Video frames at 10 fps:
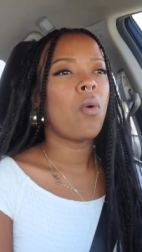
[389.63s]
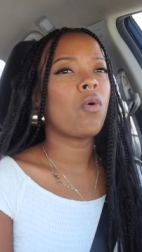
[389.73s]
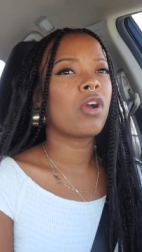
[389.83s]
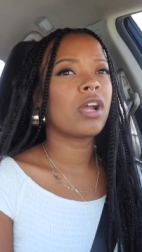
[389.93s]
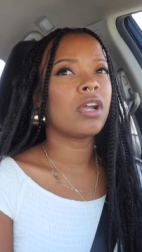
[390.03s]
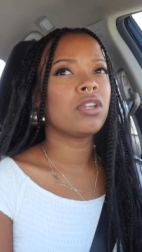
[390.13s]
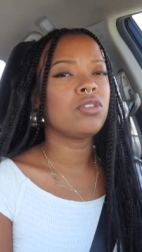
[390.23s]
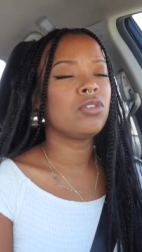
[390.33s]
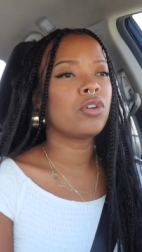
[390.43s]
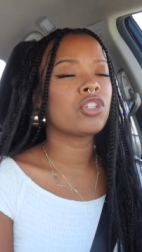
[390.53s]
or
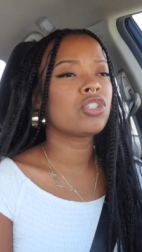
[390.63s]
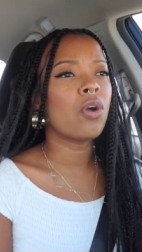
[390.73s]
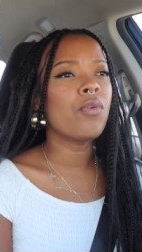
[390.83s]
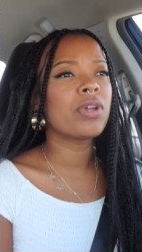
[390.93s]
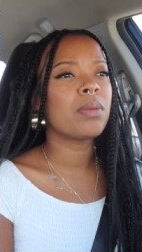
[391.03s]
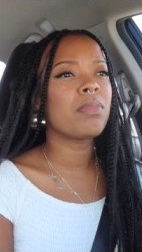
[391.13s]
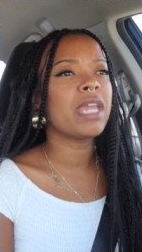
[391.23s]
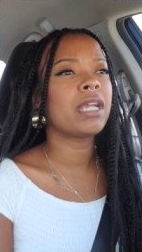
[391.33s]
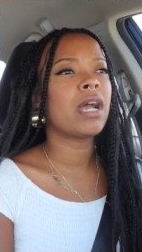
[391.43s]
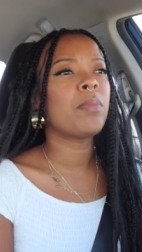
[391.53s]
you're so good at
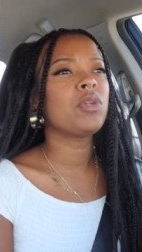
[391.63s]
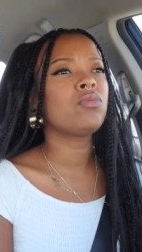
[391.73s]
makeup,